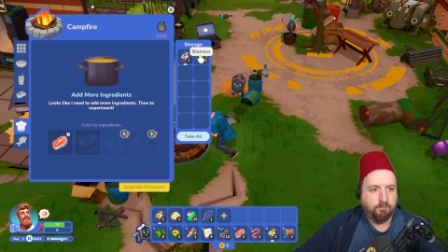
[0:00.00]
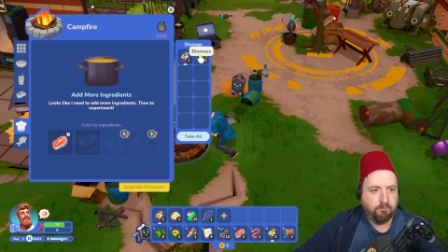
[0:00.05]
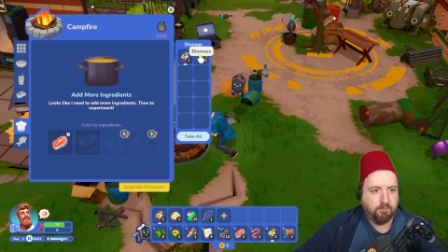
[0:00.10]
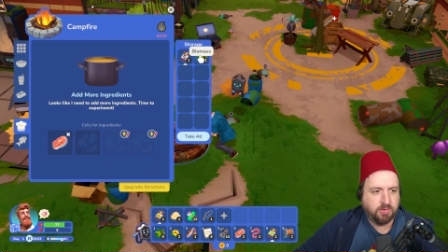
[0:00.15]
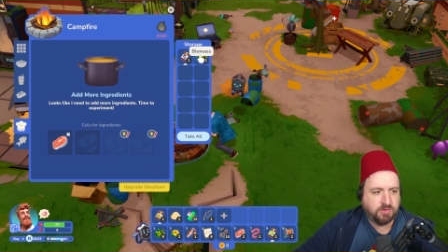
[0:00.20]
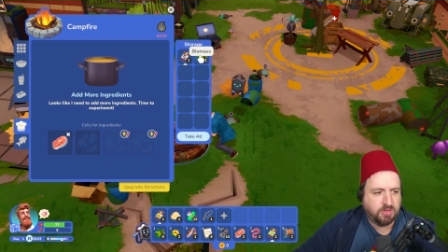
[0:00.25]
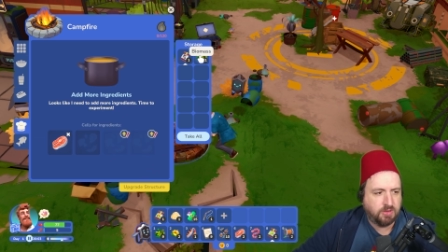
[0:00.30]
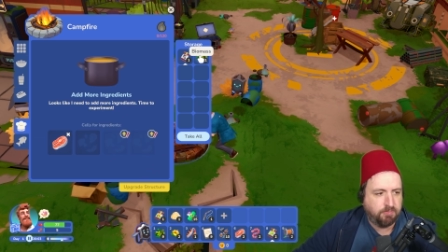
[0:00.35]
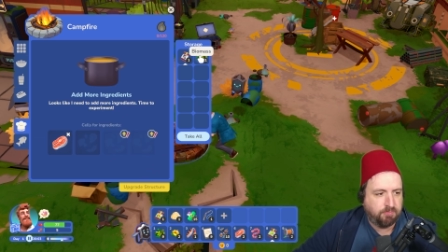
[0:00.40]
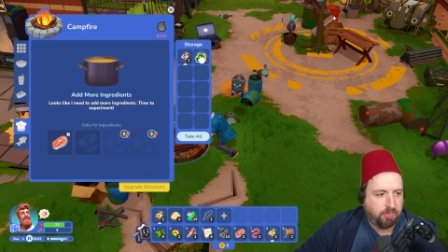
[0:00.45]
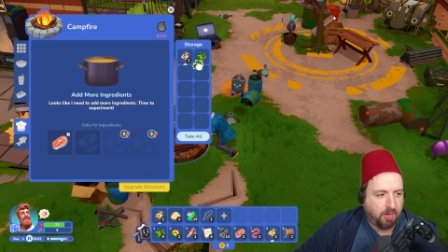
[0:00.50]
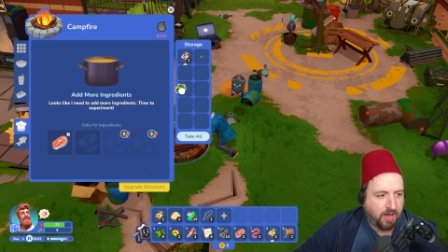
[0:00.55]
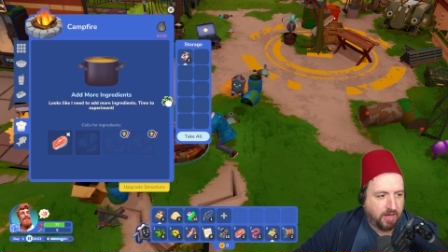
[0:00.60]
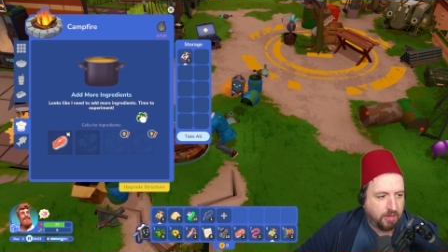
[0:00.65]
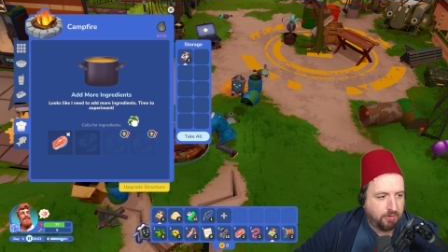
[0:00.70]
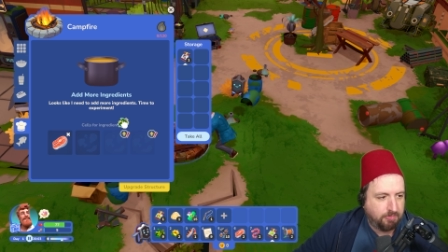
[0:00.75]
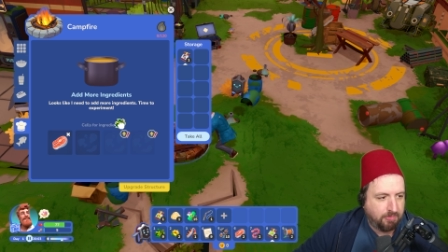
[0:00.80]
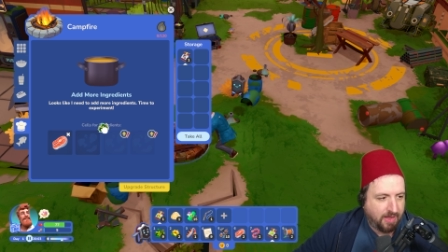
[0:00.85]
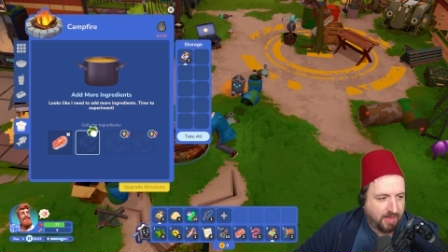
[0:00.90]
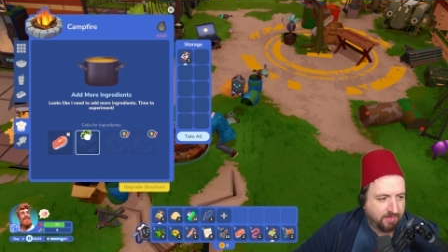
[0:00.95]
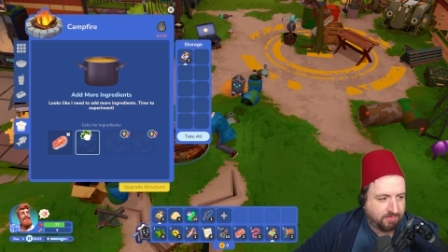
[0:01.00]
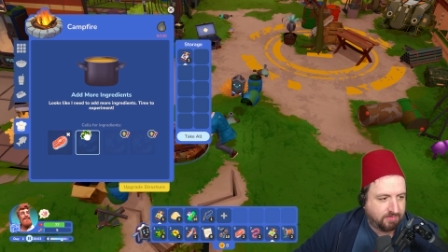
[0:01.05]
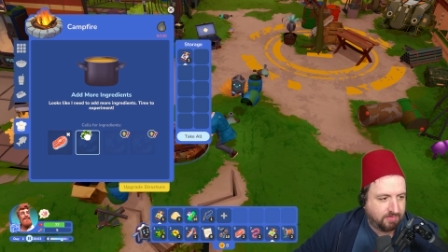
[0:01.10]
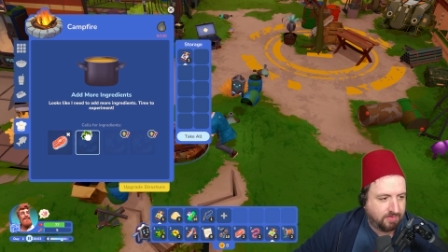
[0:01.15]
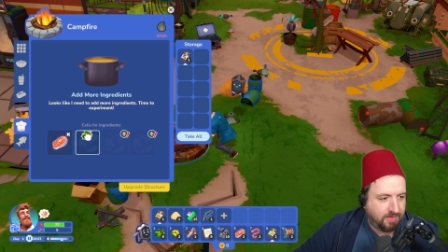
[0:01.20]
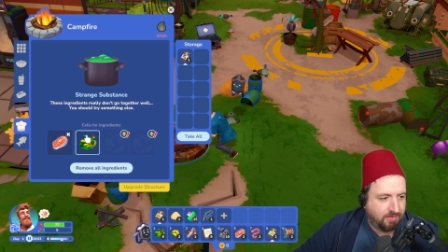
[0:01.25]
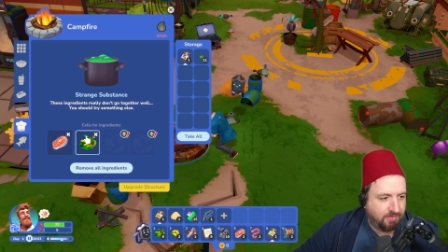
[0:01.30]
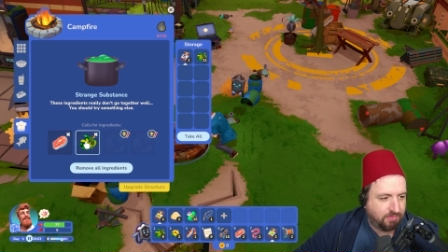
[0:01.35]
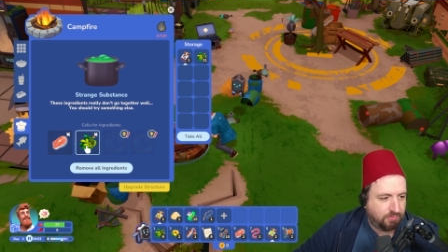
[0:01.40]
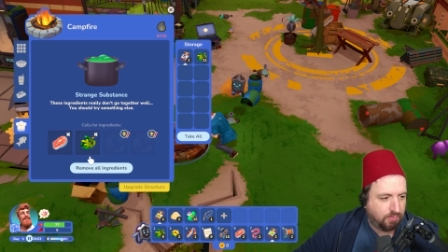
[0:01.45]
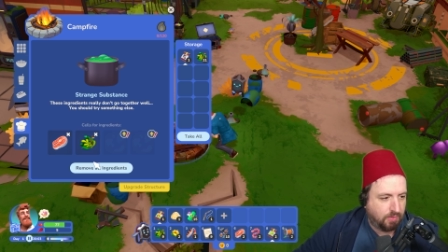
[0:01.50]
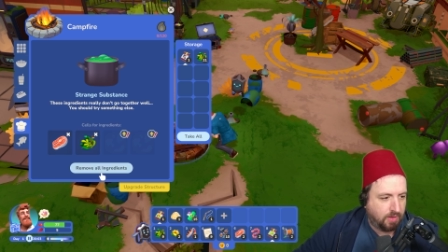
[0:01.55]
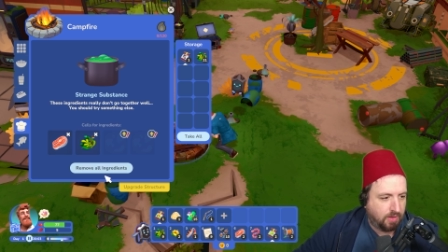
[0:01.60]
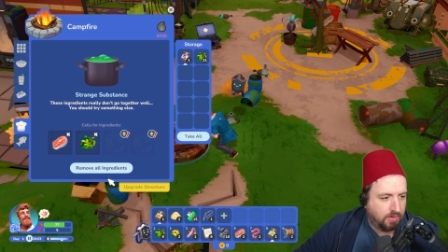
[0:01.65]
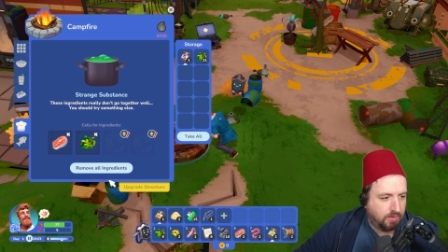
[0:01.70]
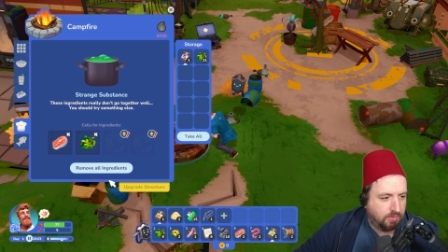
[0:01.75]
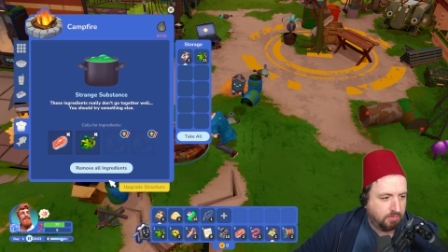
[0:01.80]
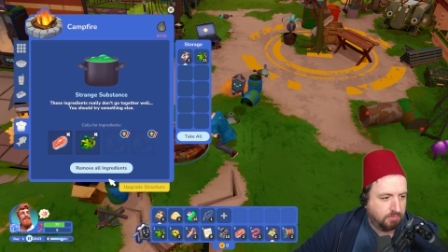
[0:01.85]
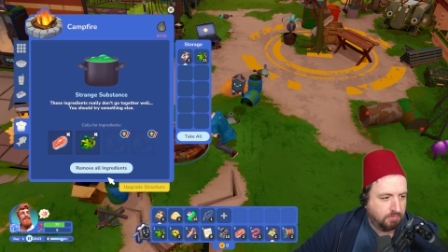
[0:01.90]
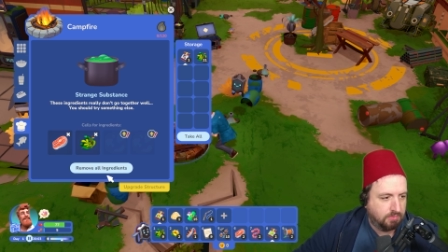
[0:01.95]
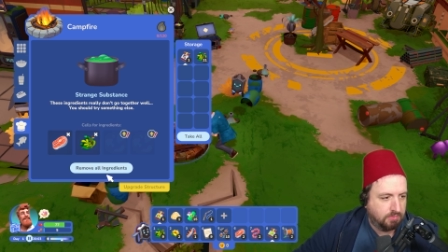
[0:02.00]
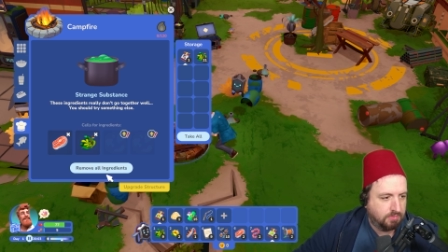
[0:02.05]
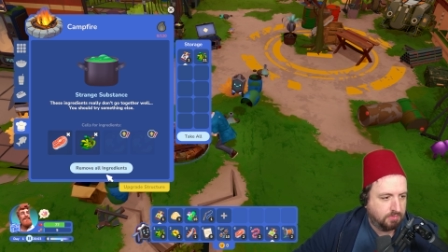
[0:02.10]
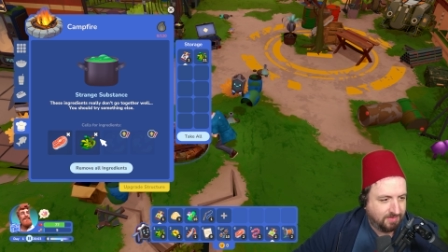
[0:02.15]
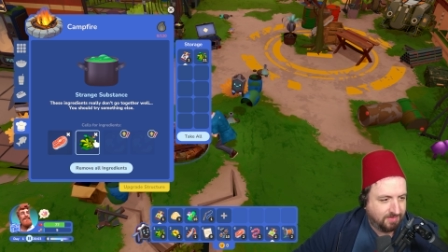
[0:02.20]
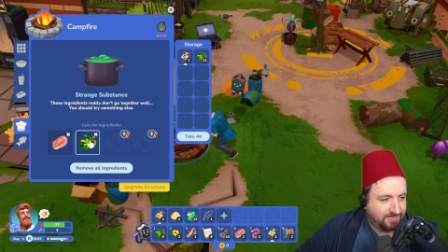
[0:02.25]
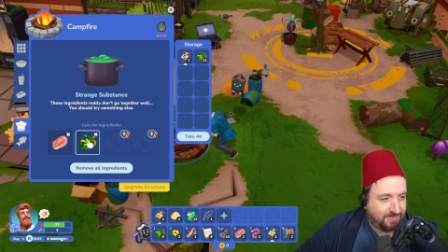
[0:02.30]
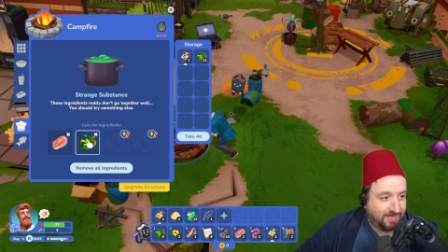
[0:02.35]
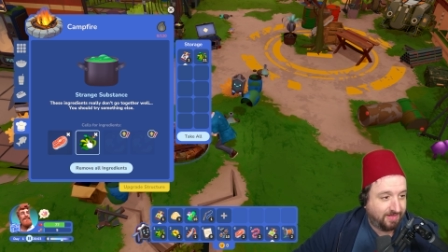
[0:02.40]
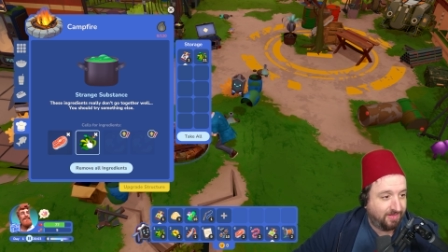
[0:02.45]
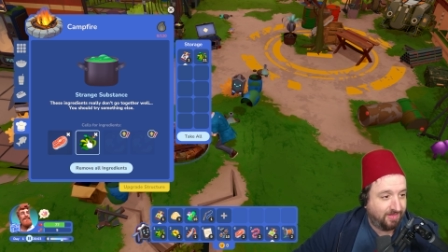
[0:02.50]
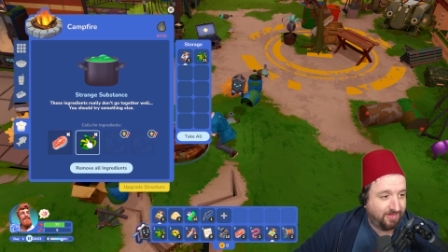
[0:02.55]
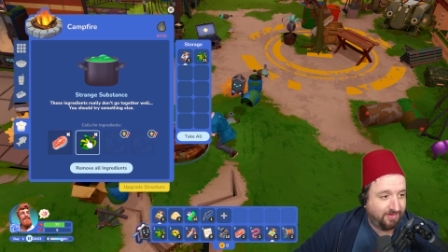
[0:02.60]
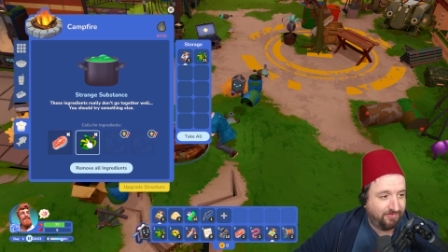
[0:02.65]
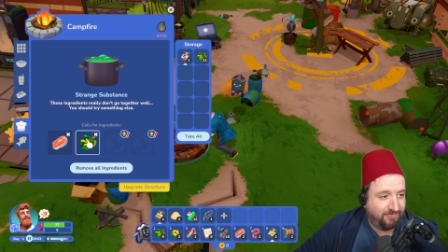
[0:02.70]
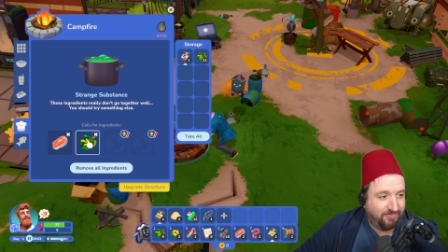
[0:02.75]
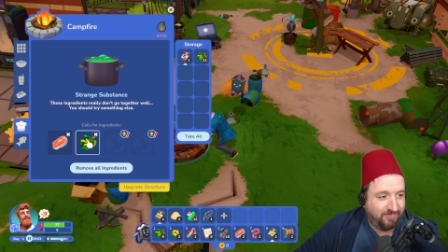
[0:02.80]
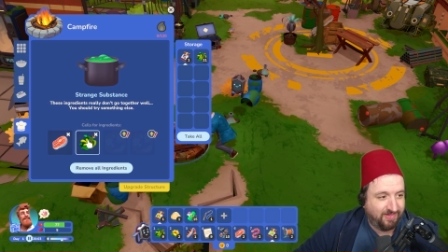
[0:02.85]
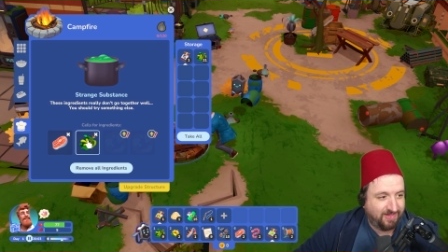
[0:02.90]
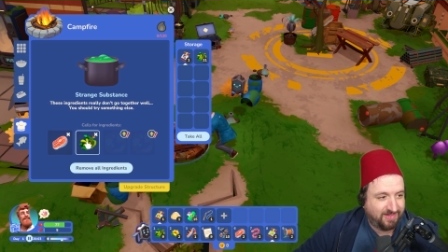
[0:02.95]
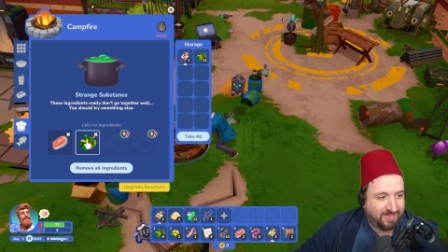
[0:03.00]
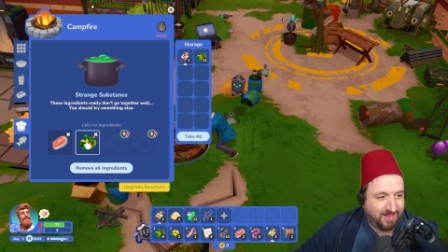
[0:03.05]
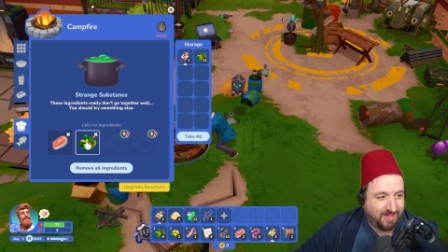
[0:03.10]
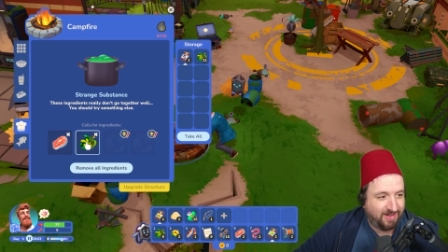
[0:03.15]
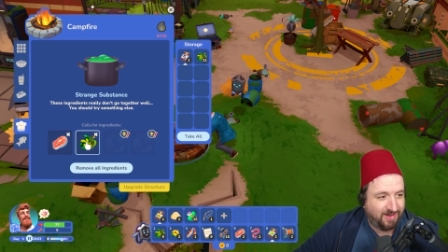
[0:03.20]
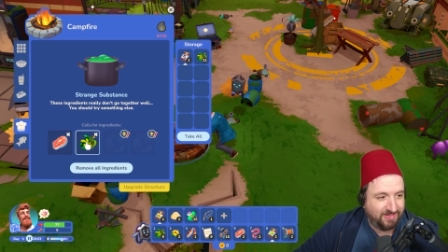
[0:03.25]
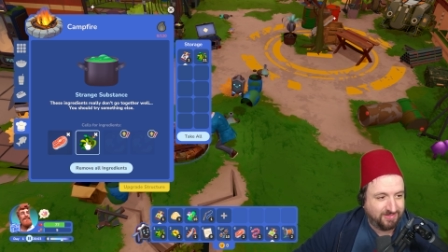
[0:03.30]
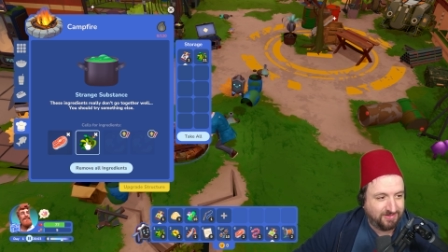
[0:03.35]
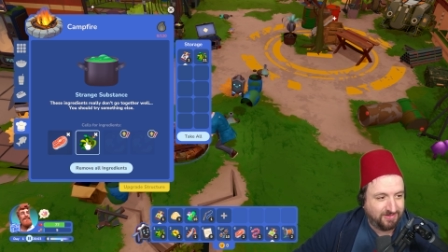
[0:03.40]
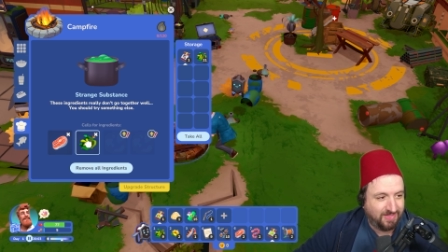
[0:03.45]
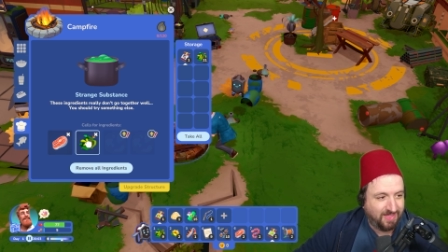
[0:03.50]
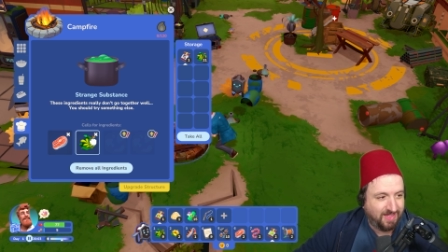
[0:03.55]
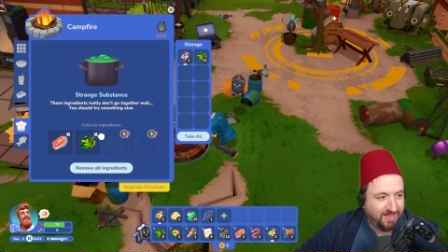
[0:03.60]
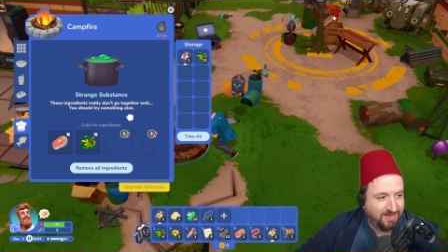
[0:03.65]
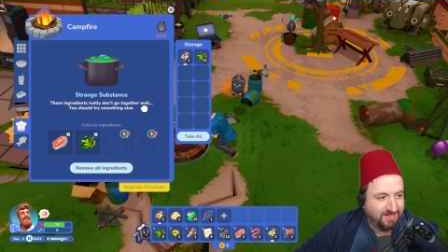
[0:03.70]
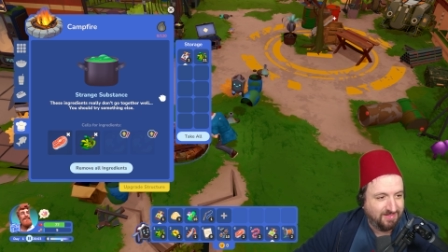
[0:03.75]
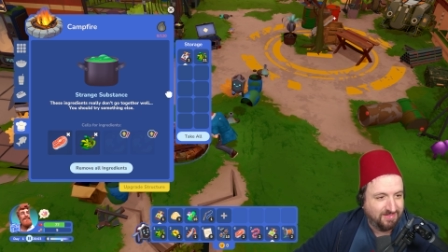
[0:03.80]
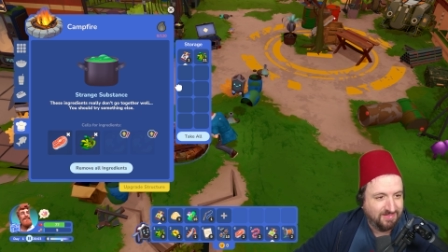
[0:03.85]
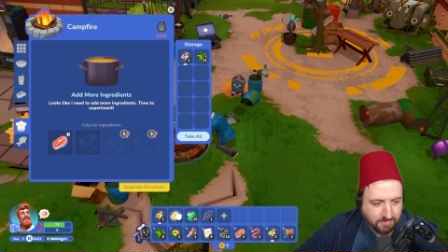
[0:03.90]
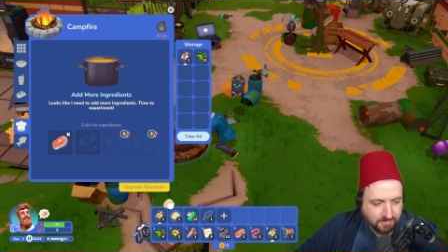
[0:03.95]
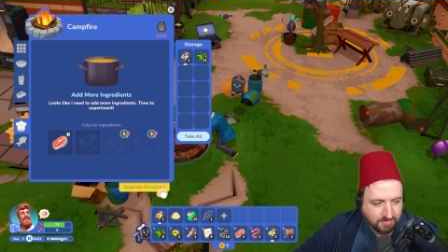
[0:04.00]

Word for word: Put some biomass in there as well. Is that another, can I not do that?